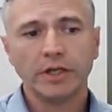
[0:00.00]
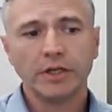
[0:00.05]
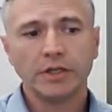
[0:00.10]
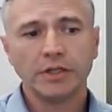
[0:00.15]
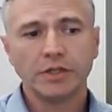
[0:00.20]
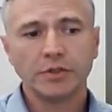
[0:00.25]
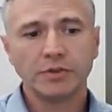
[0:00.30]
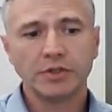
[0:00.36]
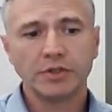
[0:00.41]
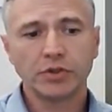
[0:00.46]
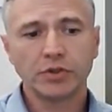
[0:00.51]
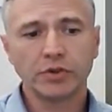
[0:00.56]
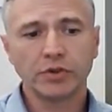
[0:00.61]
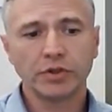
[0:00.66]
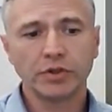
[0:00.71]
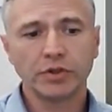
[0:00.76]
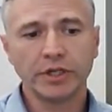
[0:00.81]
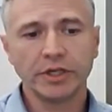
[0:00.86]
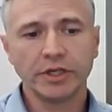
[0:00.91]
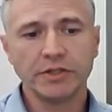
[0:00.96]
to ensure
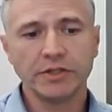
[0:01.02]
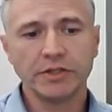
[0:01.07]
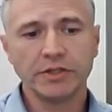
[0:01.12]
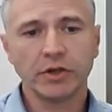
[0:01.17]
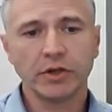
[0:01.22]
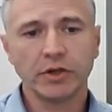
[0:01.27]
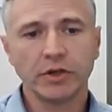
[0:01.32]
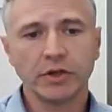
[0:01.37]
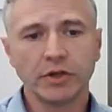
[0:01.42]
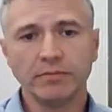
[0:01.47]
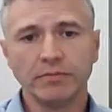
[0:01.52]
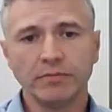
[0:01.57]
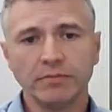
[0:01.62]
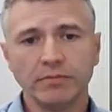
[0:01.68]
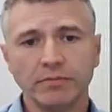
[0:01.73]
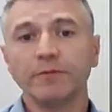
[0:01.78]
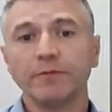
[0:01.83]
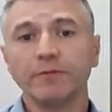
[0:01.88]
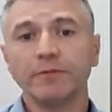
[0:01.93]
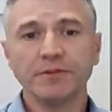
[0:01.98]
that it is only
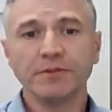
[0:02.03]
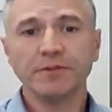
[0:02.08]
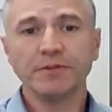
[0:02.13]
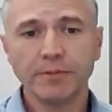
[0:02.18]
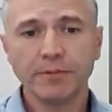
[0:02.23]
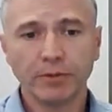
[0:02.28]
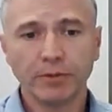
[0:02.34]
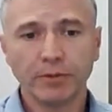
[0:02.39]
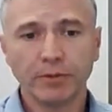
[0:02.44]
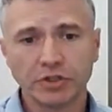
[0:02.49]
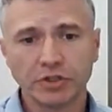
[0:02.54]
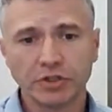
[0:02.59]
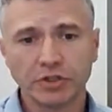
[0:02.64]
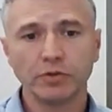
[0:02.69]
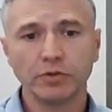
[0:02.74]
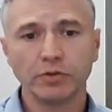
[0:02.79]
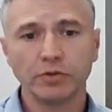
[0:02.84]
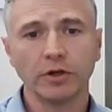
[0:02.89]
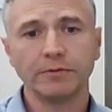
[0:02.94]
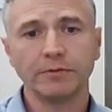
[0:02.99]
offered to people who it should
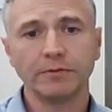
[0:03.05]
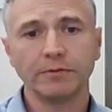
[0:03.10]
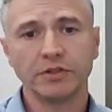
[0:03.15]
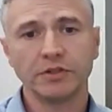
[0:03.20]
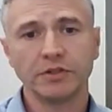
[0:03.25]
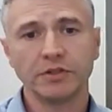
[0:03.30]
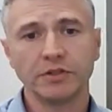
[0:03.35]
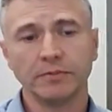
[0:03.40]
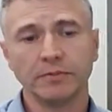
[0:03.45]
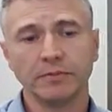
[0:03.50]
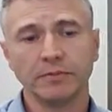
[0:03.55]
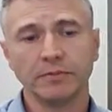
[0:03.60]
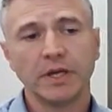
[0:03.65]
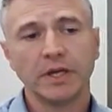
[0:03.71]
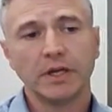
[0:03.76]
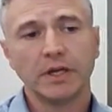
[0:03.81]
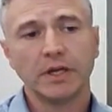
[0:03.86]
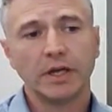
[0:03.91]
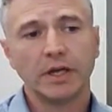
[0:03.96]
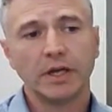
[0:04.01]
be offered to,
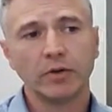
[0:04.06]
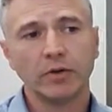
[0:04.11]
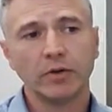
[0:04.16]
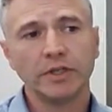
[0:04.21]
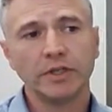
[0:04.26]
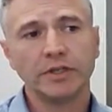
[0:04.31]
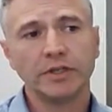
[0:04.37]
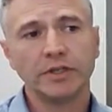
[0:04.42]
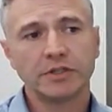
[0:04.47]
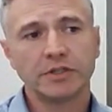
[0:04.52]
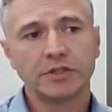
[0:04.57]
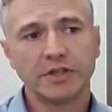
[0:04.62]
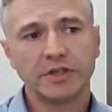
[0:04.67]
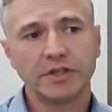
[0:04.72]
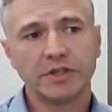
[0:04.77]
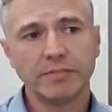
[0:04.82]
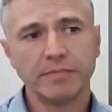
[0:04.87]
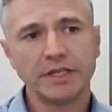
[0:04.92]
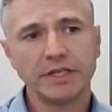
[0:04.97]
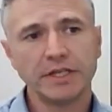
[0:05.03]
really. So as
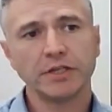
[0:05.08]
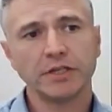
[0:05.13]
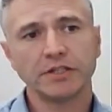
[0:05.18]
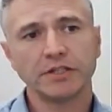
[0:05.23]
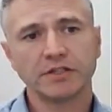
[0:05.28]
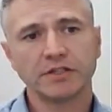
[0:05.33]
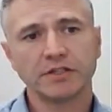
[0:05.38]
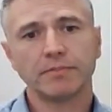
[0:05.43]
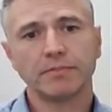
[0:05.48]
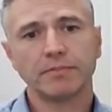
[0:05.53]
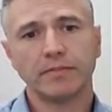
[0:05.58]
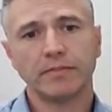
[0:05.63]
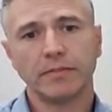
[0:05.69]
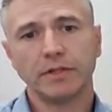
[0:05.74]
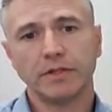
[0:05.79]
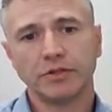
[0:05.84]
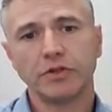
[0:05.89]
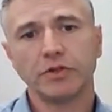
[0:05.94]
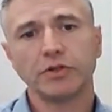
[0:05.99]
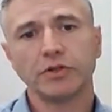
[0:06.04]
mentioned,
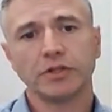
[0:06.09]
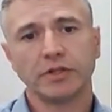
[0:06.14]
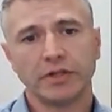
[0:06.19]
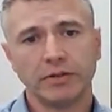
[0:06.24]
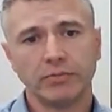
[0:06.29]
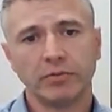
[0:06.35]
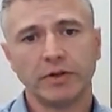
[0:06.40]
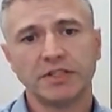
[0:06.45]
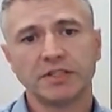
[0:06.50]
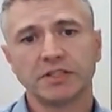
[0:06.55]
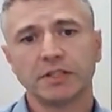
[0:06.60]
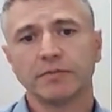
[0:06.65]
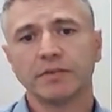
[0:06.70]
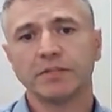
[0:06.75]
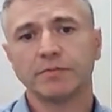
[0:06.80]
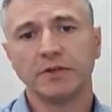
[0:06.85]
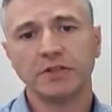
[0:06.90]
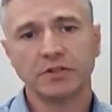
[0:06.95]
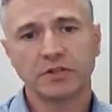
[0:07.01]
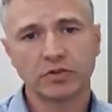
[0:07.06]
it's usually when someone's
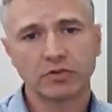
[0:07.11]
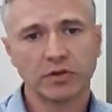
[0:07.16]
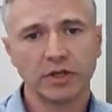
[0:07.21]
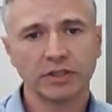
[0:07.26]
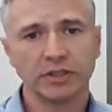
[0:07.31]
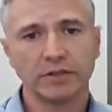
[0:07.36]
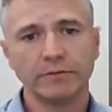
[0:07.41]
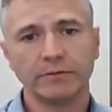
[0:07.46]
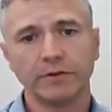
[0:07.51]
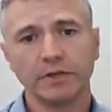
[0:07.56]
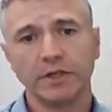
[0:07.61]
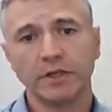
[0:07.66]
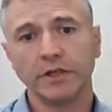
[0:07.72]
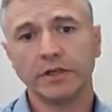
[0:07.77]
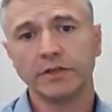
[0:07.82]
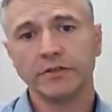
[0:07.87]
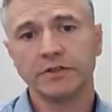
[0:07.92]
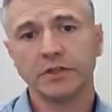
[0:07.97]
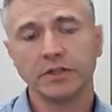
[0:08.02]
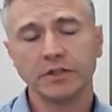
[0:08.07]
been struggling for
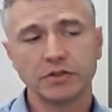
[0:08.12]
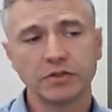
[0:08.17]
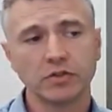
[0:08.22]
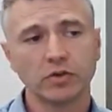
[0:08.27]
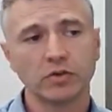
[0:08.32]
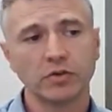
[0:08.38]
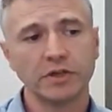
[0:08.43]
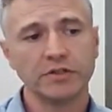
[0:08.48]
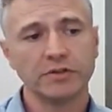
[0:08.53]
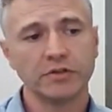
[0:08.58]
years, and the story is